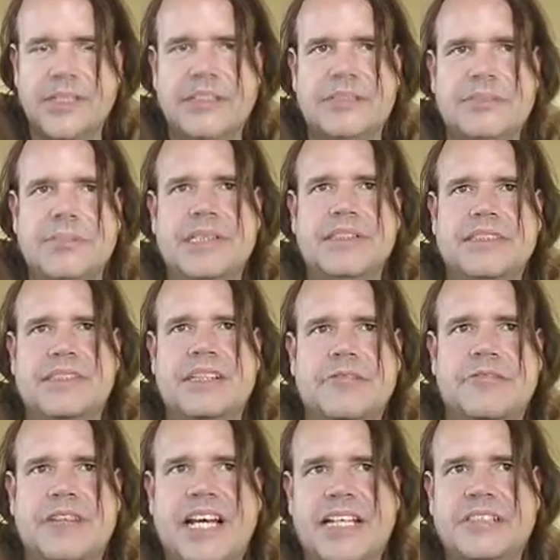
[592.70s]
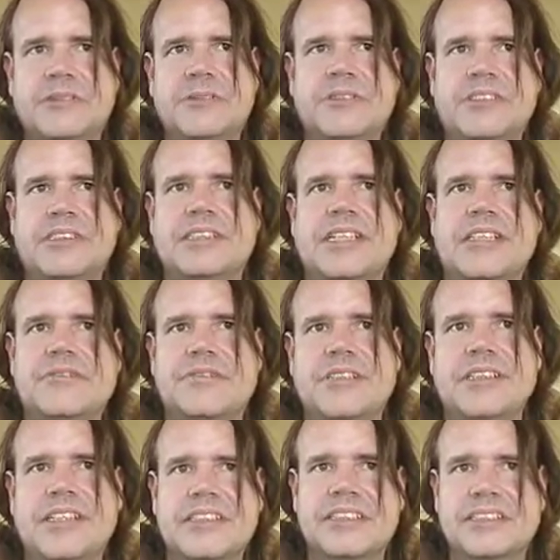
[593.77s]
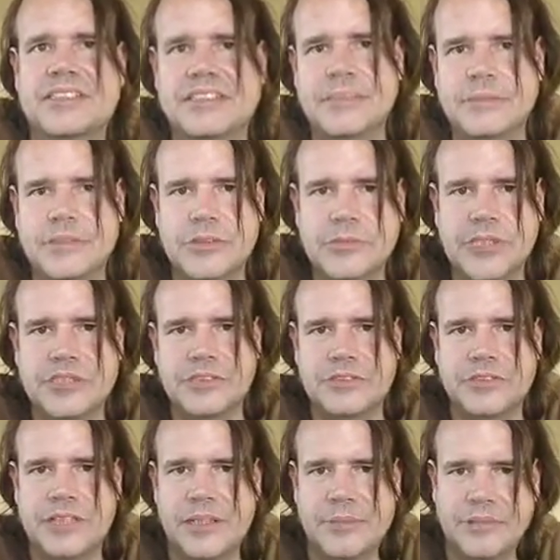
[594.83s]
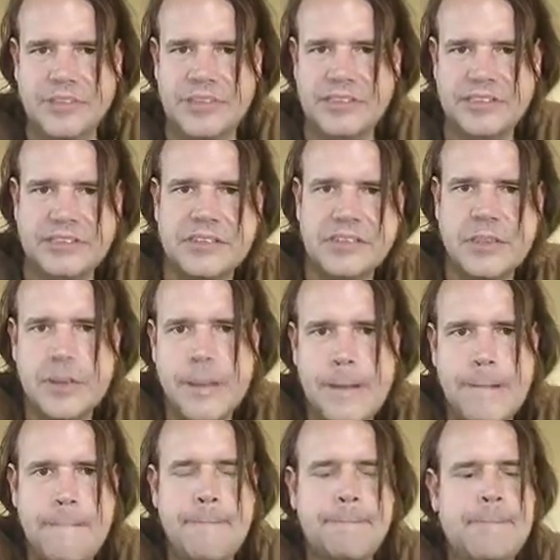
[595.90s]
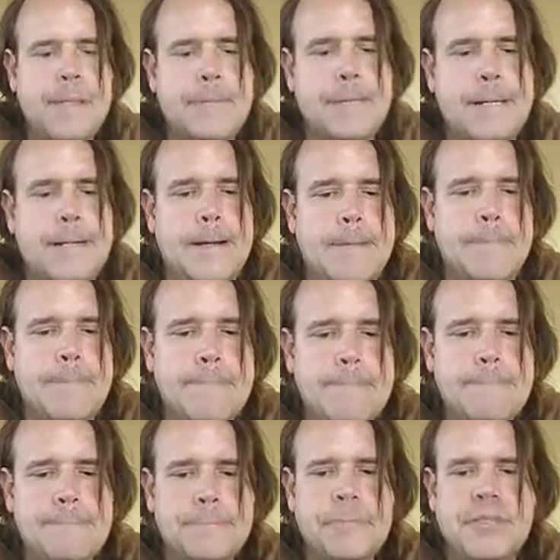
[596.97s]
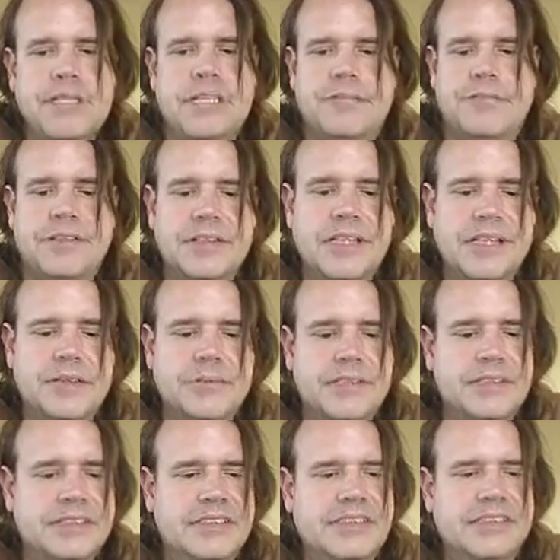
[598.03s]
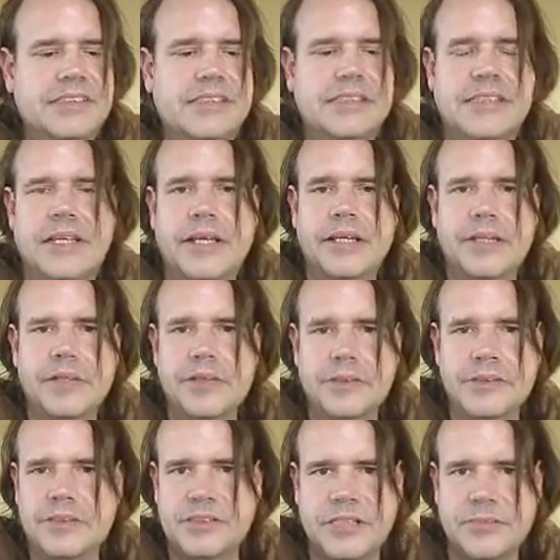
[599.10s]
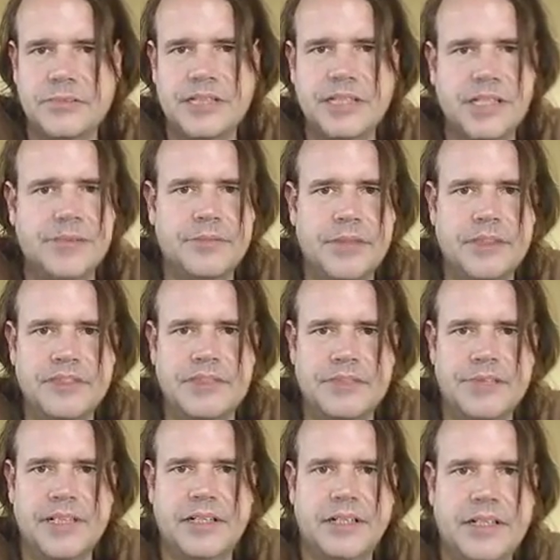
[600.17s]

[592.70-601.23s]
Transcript: But if you like what you see, thank you. Sub me. I've noticed I've had a couple people sub me even without making videos, probably from commenting boards.